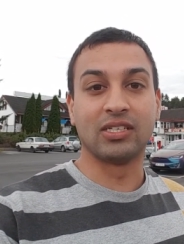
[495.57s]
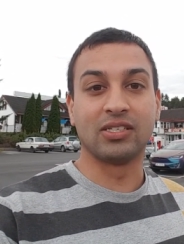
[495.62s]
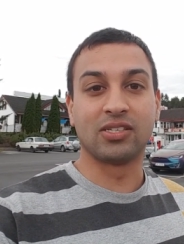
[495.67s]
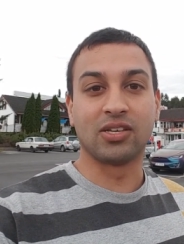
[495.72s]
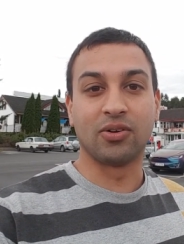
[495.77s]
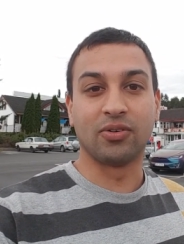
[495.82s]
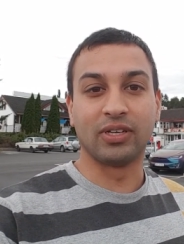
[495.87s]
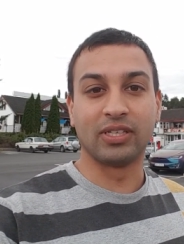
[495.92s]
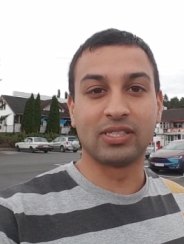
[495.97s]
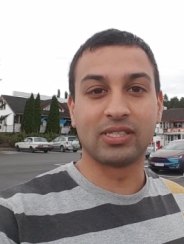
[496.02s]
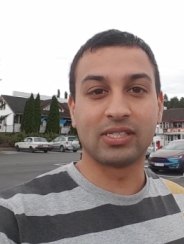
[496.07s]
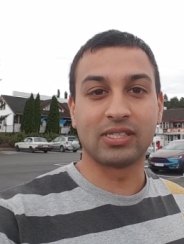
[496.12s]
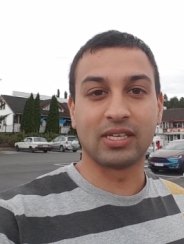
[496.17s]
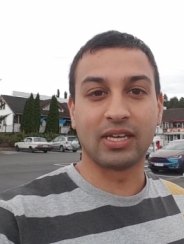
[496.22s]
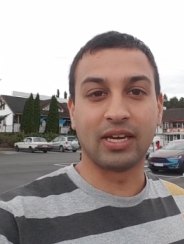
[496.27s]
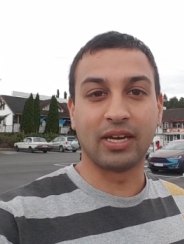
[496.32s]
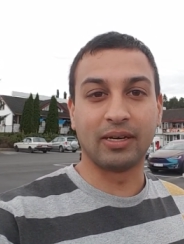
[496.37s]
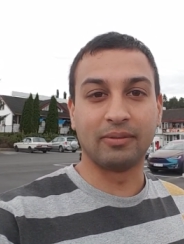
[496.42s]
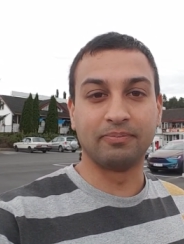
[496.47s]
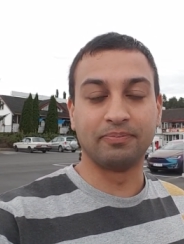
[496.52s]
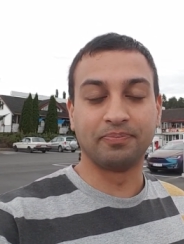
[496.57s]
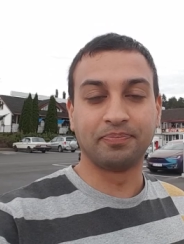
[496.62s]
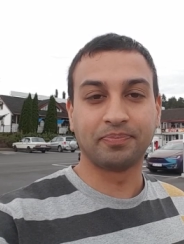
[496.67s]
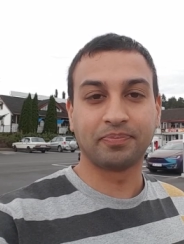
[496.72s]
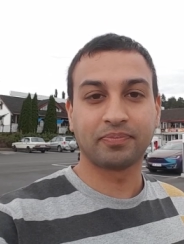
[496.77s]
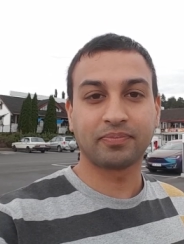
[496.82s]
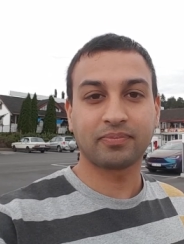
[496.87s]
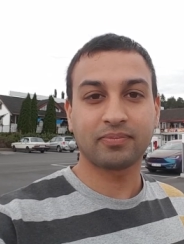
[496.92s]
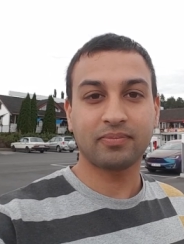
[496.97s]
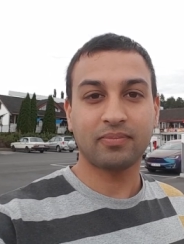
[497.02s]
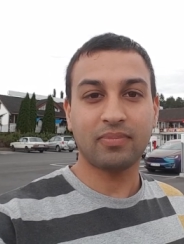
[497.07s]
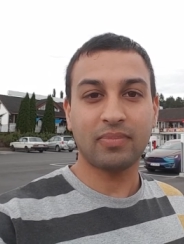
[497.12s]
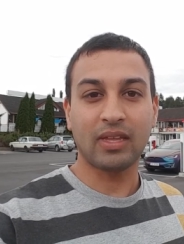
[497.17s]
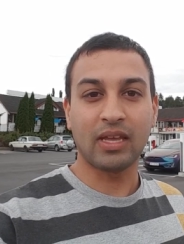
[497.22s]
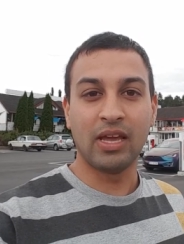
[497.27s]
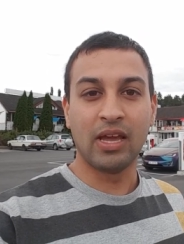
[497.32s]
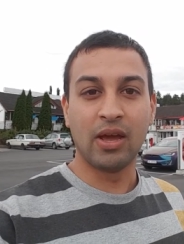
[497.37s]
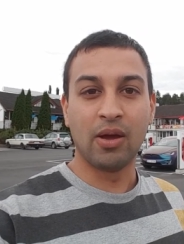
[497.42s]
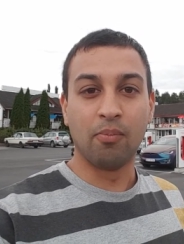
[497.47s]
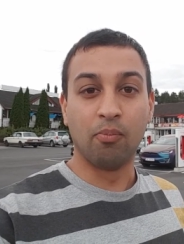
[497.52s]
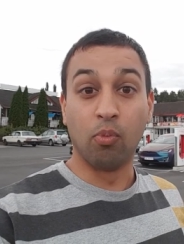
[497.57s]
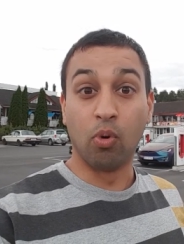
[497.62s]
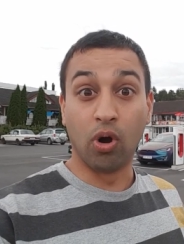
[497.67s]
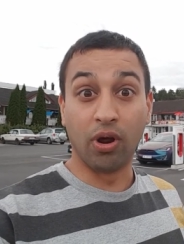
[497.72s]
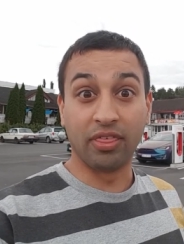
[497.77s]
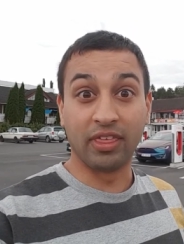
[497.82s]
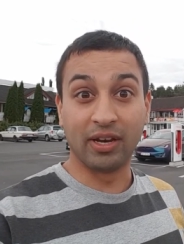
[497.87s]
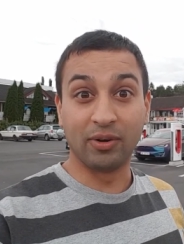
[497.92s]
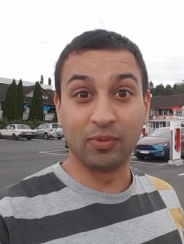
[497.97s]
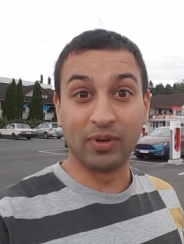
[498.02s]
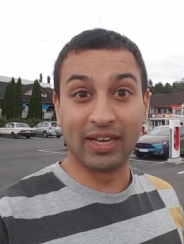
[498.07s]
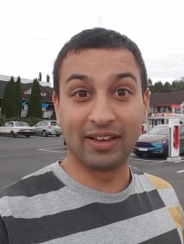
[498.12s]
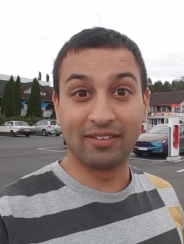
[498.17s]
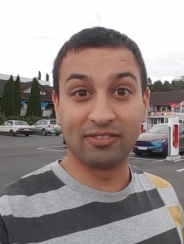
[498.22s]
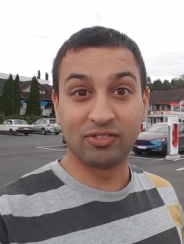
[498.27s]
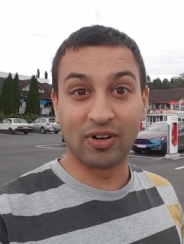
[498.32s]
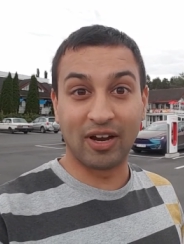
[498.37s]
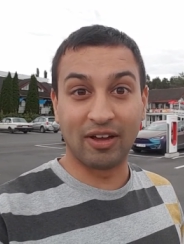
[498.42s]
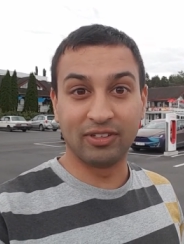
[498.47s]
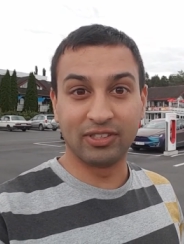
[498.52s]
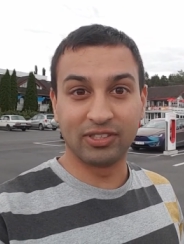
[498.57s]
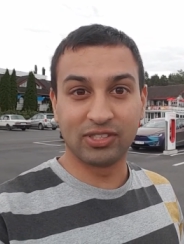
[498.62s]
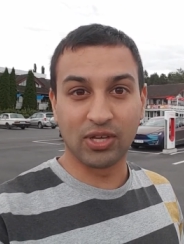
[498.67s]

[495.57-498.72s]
so it's more than we have traveled.